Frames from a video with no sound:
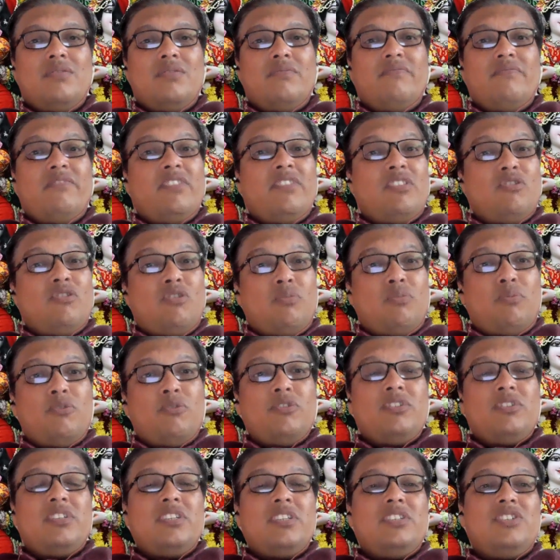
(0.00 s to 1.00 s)
with the
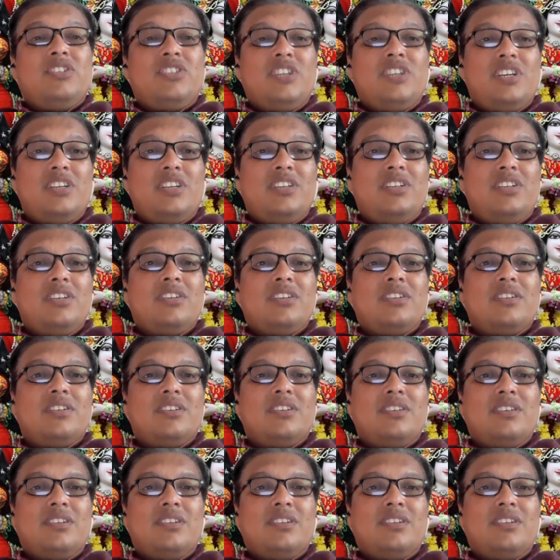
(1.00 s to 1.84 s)
opposite gender